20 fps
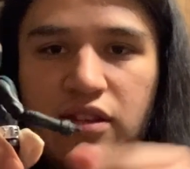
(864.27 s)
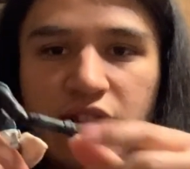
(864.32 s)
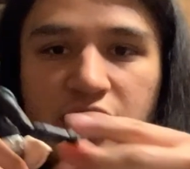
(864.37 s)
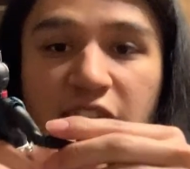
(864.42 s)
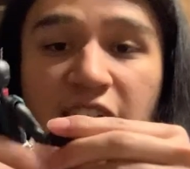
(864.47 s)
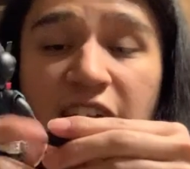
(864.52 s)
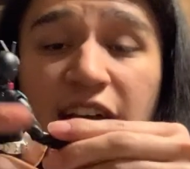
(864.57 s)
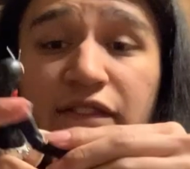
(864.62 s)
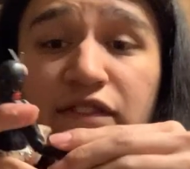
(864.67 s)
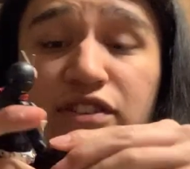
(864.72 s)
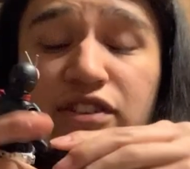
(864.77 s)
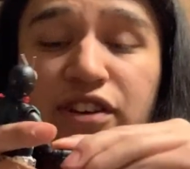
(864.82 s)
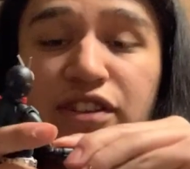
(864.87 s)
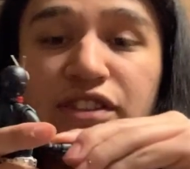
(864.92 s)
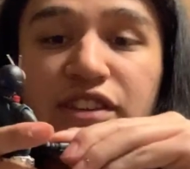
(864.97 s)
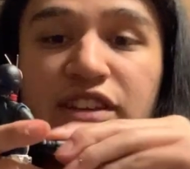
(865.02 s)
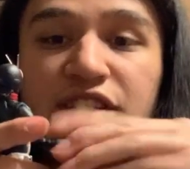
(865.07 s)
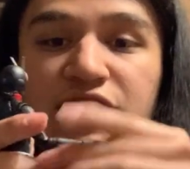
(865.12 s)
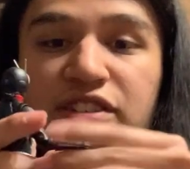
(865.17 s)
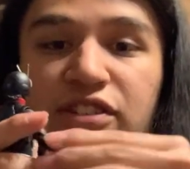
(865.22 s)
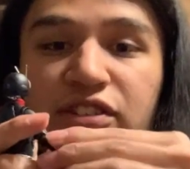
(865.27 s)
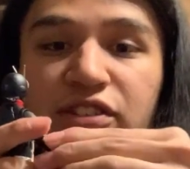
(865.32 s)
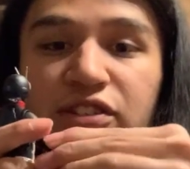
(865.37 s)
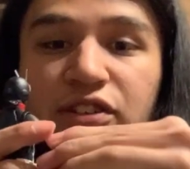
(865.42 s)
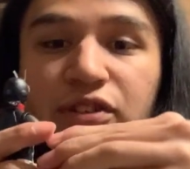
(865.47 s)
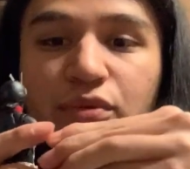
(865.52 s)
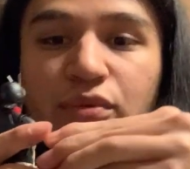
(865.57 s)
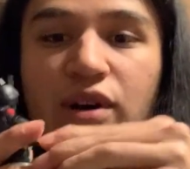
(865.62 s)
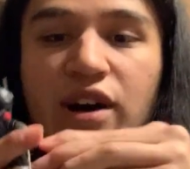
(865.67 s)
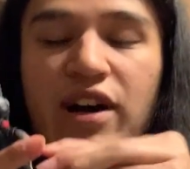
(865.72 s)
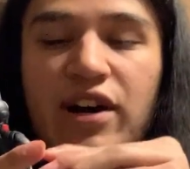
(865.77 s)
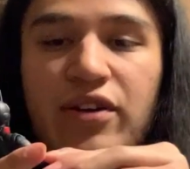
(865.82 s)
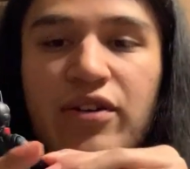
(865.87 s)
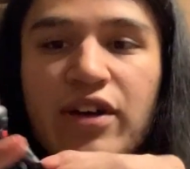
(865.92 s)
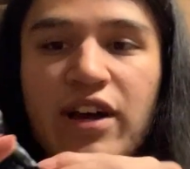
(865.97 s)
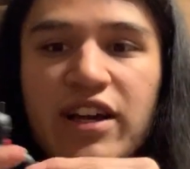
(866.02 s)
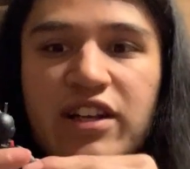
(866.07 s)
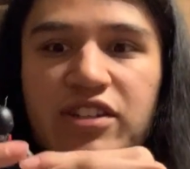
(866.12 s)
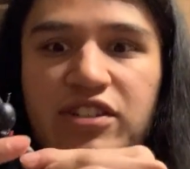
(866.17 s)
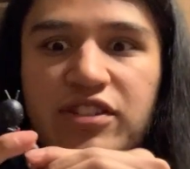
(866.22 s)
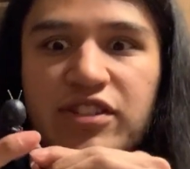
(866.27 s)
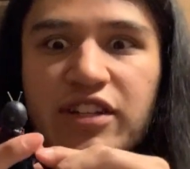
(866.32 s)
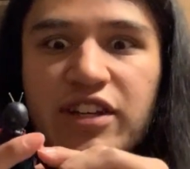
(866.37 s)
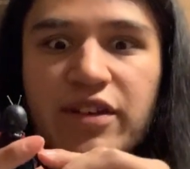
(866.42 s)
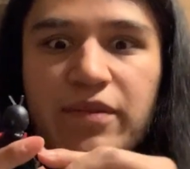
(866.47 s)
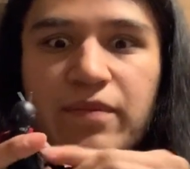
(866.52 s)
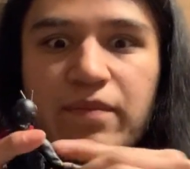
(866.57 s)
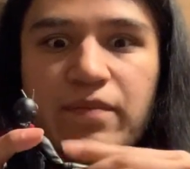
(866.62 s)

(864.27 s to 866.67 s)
I haven't done this in a good while, actually.